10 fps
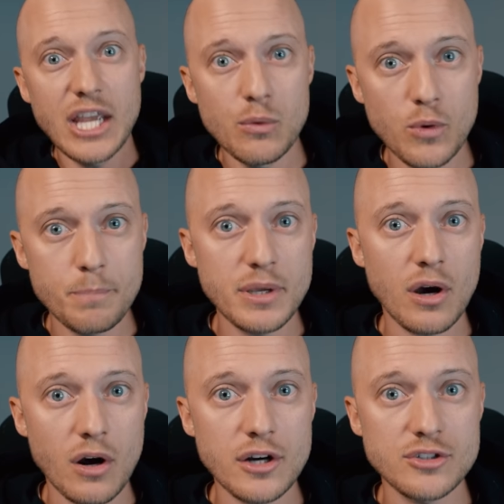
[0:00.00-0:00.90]
it would be
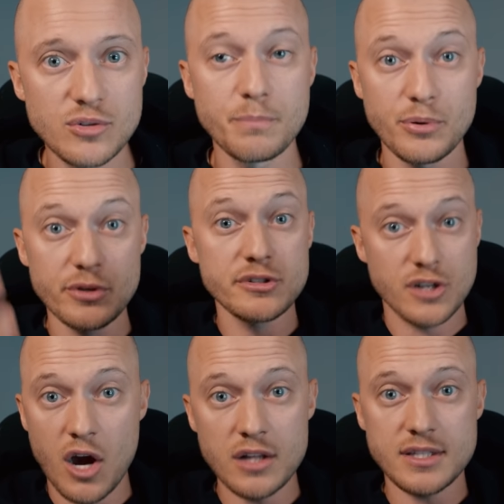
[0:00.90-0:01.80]
hard to produce
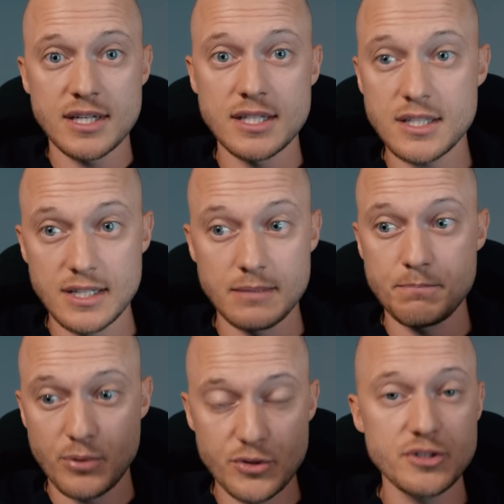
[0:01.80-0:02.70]
content
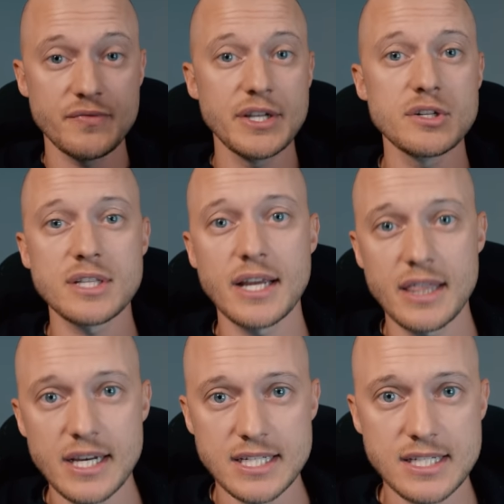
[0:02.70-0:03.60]
and produce videos like
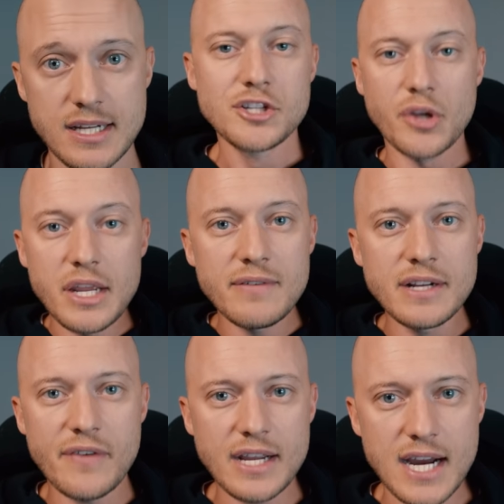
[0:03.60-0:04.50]
this. So even
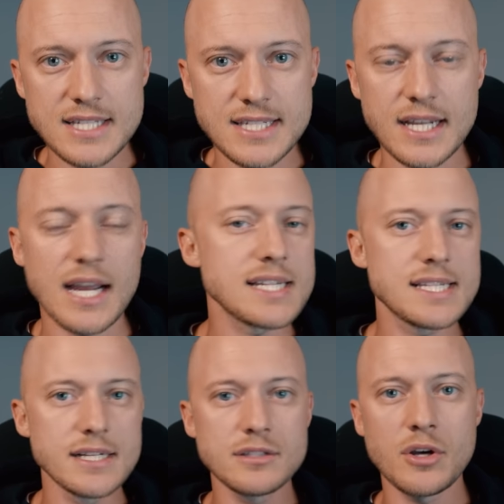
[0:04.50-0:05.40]
if I got sick, I
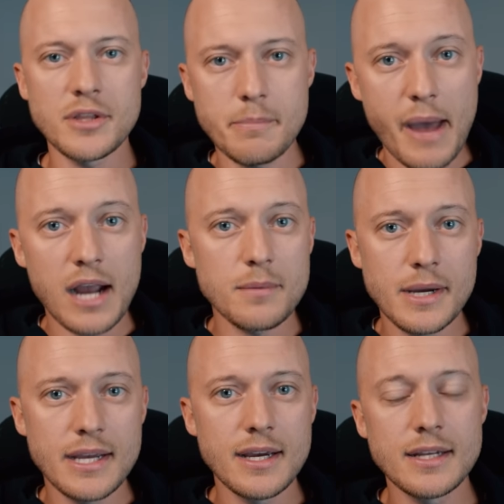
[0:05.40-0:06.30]
still know in the back of
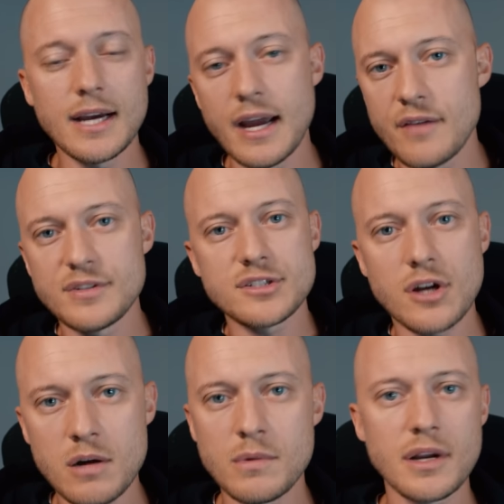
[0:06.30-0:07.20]
my head, I have the
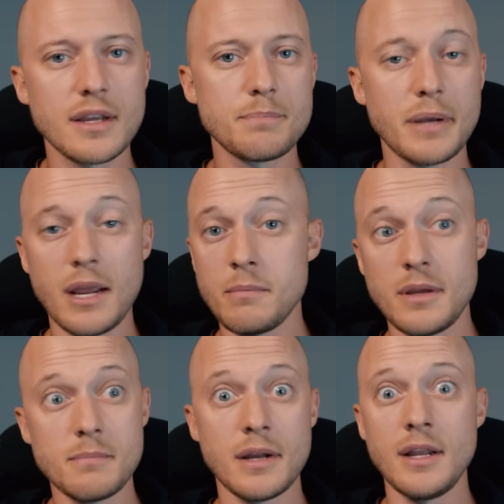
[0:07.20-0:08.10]
stock market paying
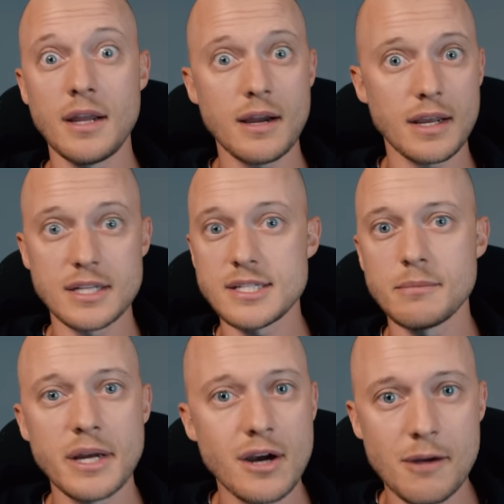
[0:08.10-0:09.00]
me money. I can sell
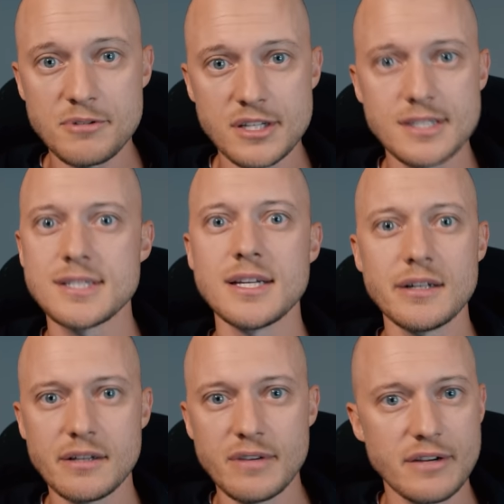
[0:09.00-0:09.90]
my options
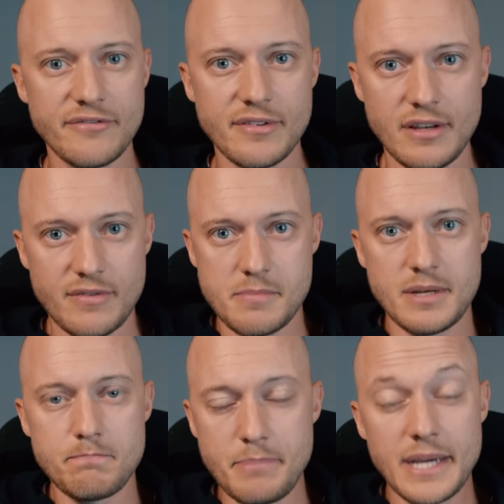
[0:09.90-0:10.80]
still, even if I'm
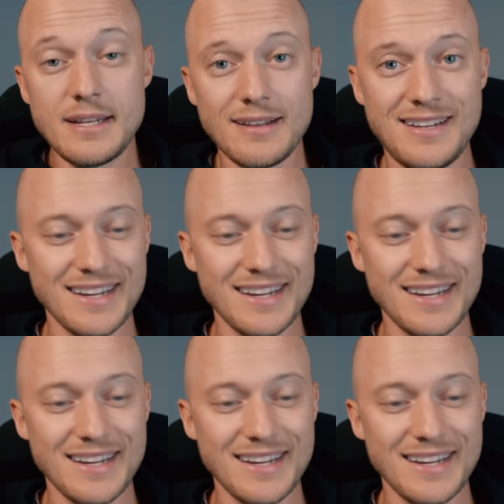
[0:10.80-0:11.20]
in bed.